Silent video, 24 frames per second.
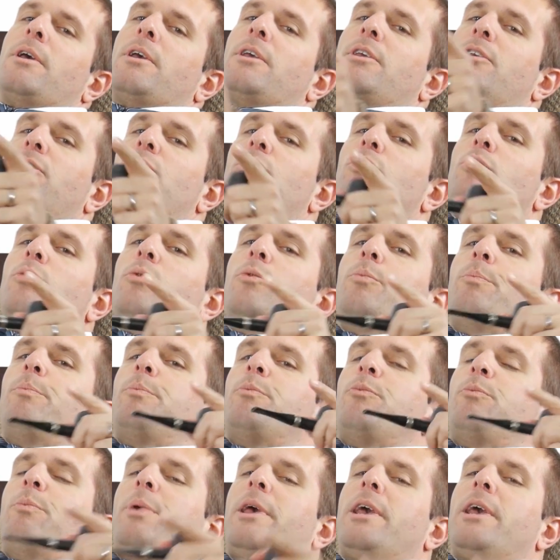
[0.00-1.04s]
you
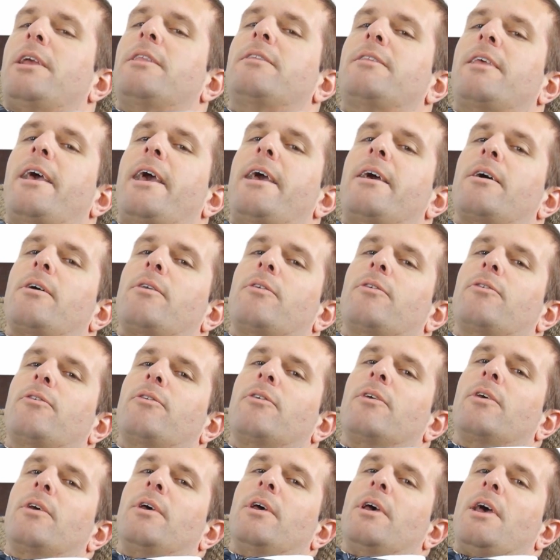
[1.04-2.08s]
pick tails
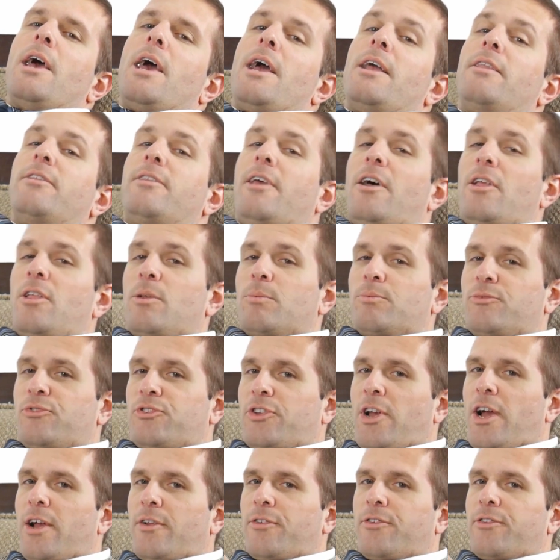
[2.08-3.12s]
and tell them
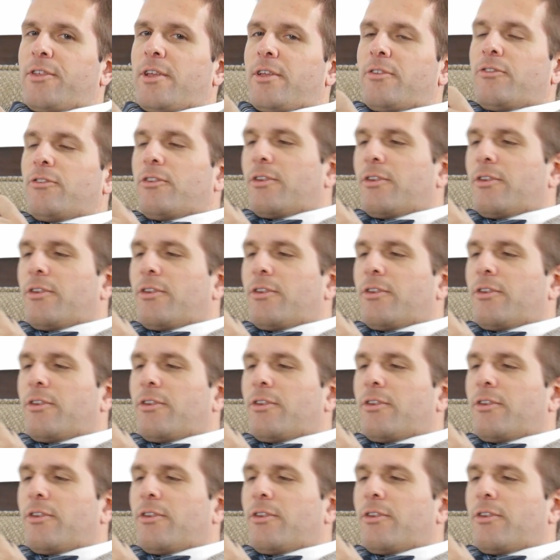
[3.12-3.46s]
Josh sent